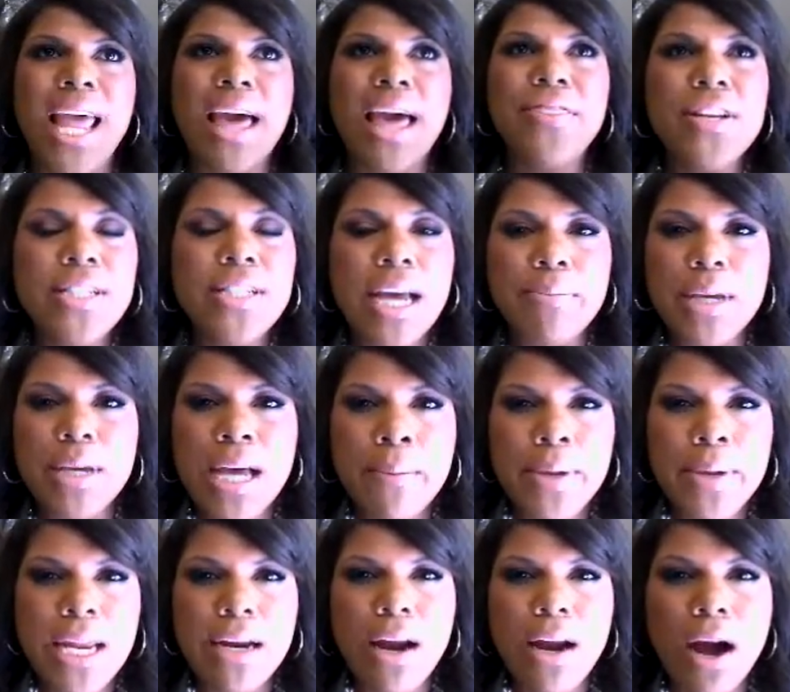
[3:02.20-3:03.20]
at the time, the
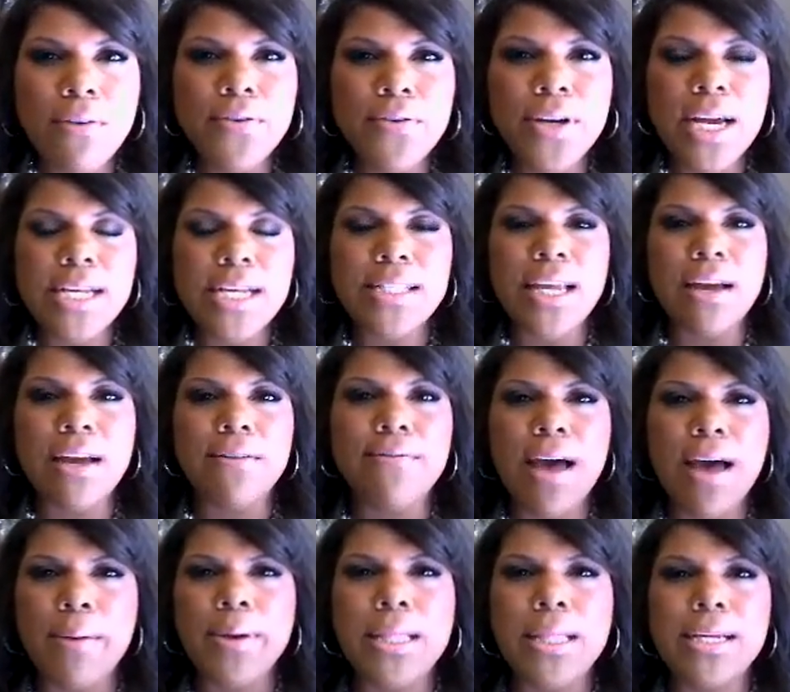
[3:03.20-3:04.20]
company had offered us a
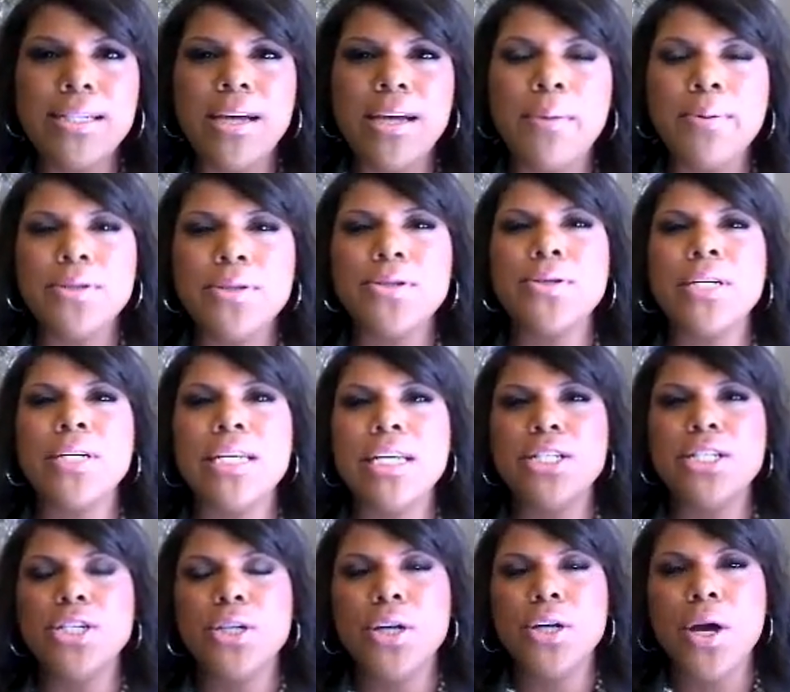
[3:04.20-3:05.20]
fabulous
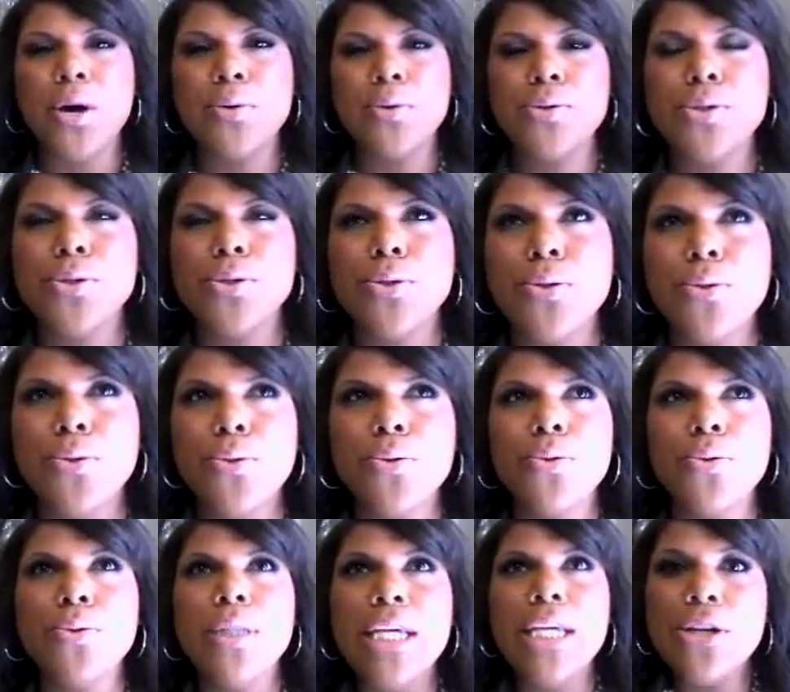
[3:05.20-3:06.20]
opportunity to go
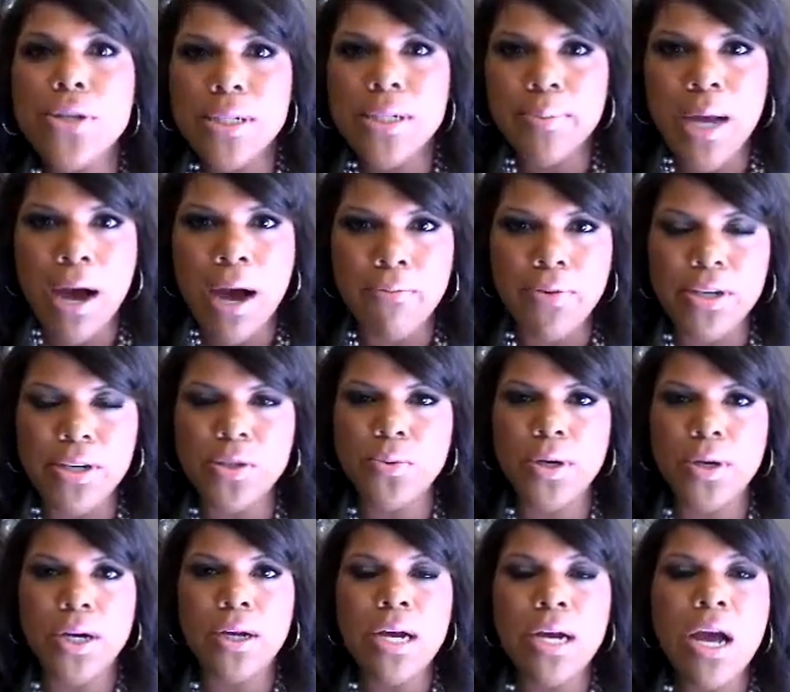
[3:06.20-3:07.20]
to leadership conference,
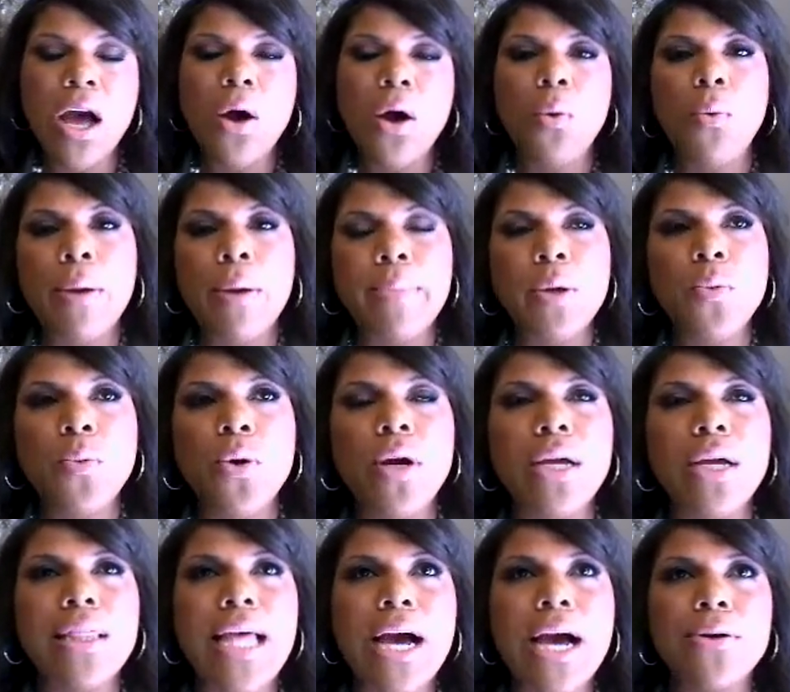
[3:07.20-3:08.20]
where women were
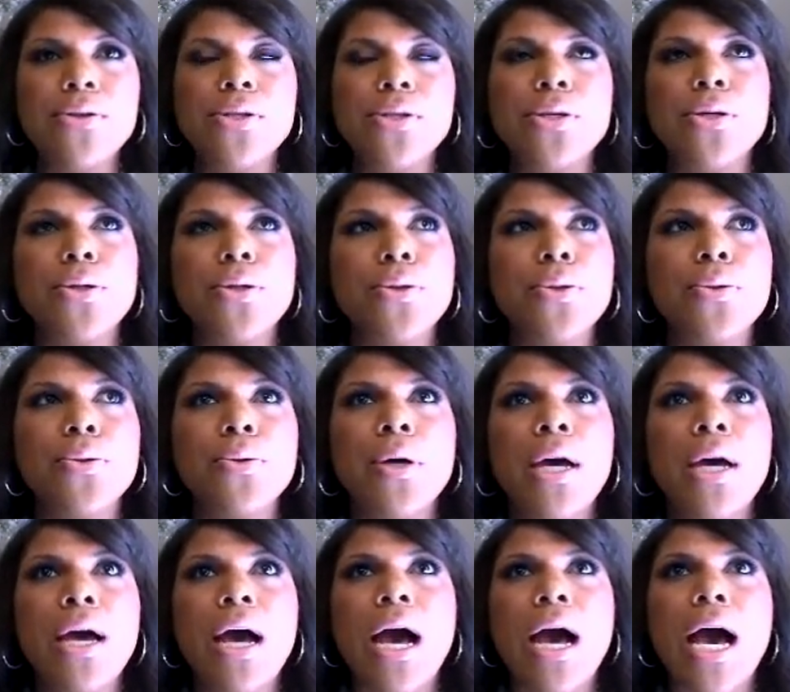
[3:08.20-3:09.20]
allowed to
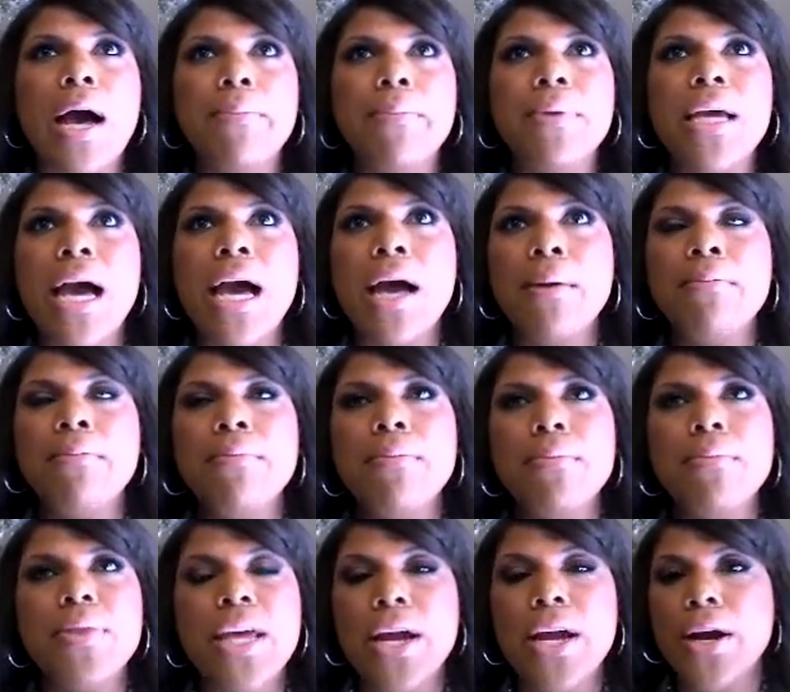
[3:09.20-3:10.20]
come
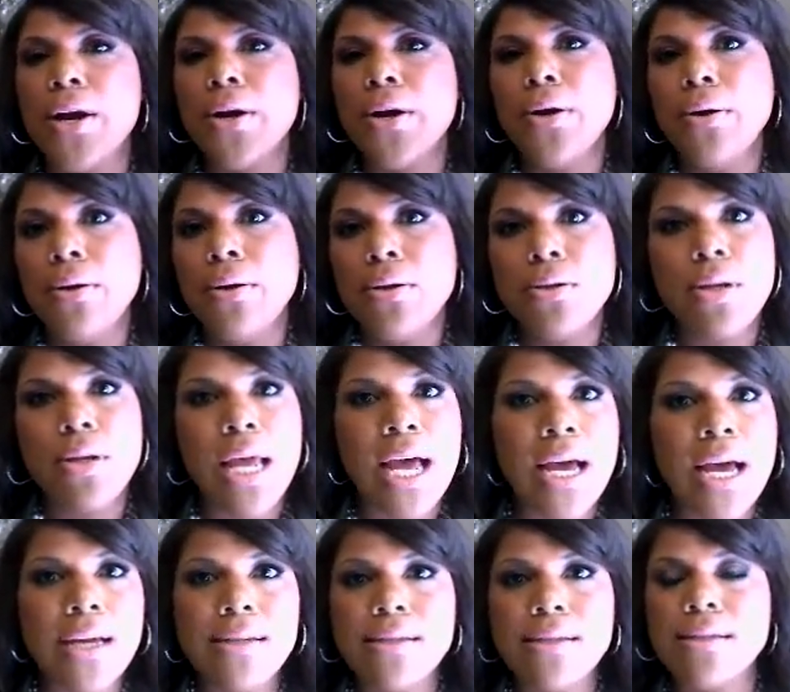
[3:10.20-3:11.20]
there
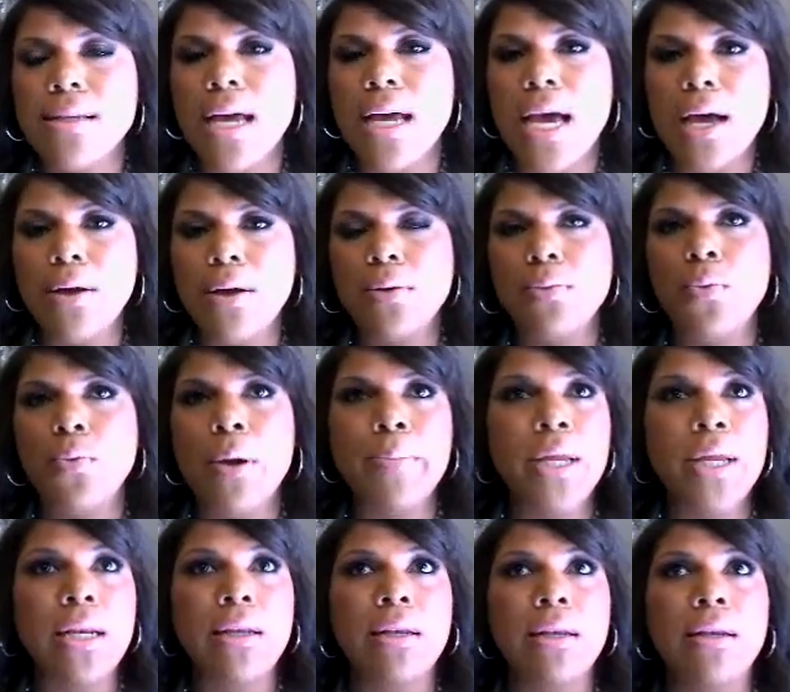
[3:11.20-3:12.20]
as
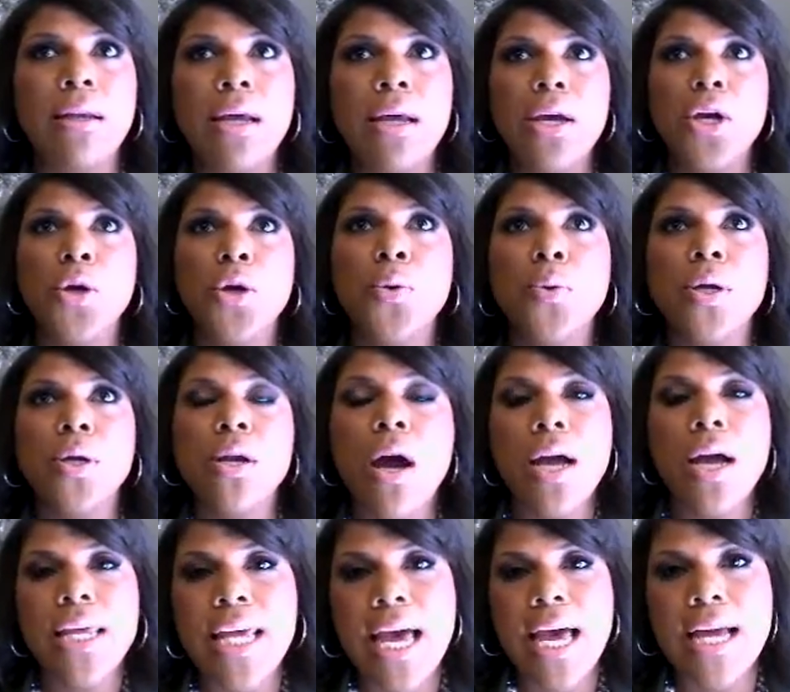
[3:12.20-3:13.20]
women who were
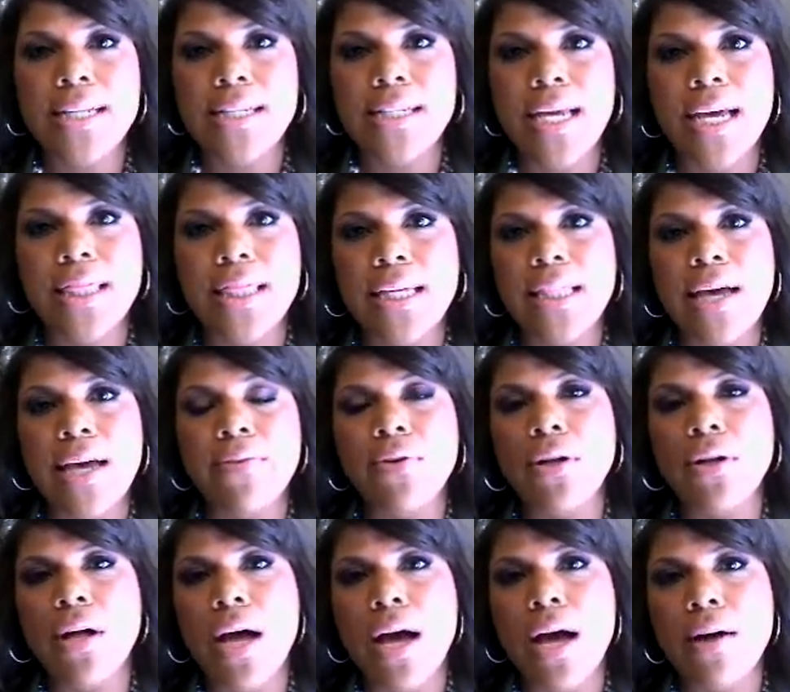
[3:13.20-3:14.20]
not yet at the
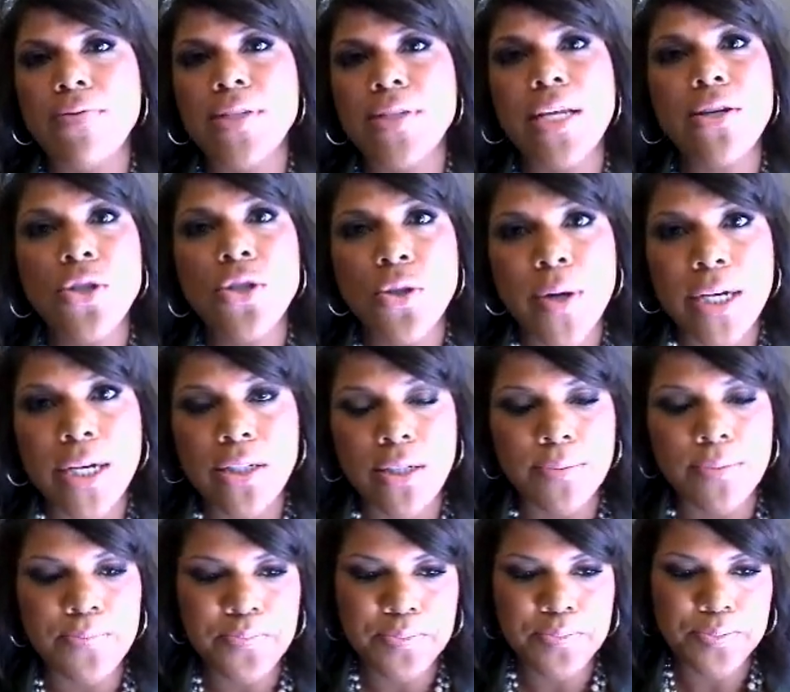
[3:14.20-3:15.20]
level of sales director.